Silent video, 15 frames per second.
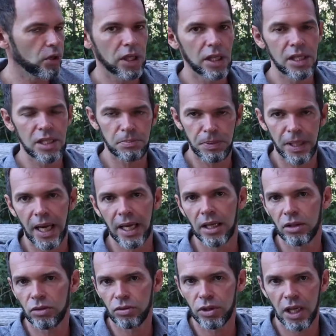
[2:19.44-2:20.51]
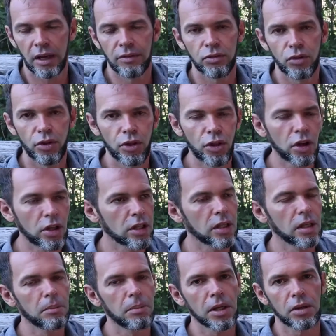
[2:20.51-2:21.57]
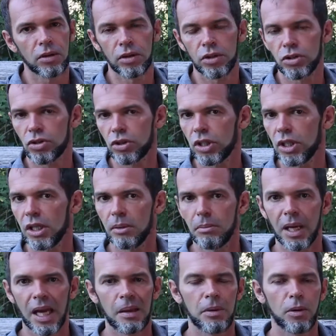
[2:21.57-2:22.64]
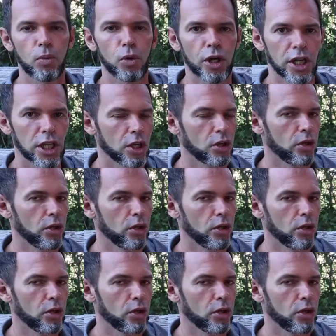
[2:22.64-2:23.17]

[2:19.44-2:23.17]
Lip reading: he's planning to dive to 30 because he may be working